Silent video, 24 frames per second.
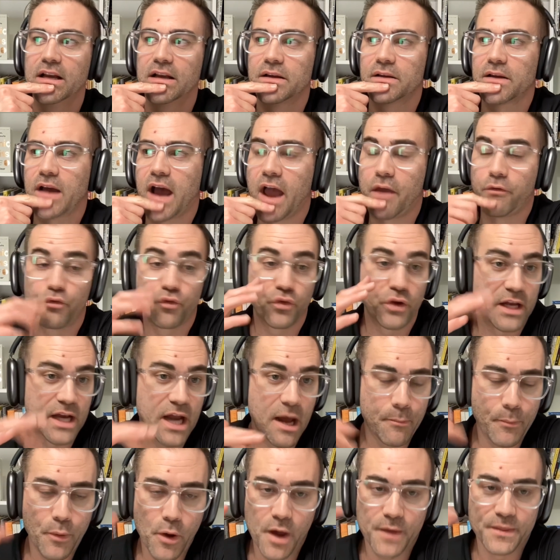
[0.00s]
I read
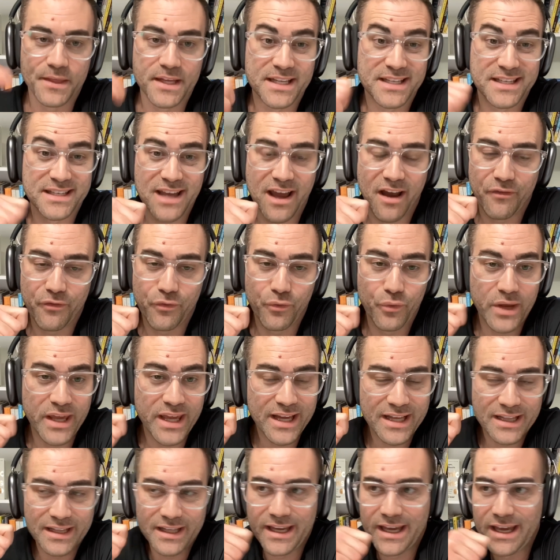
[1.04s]
up on this stuff
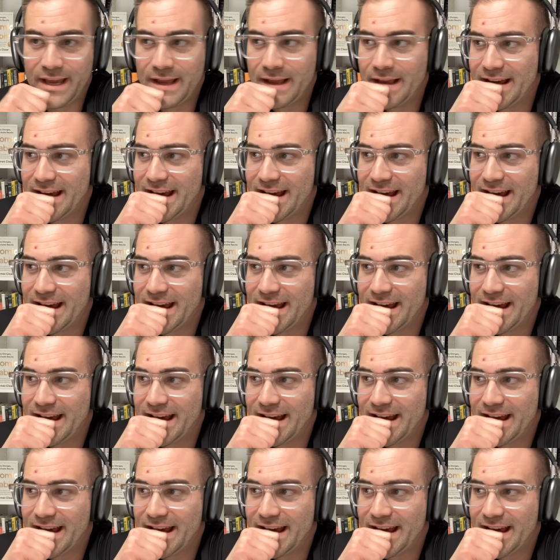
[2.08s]
weekly.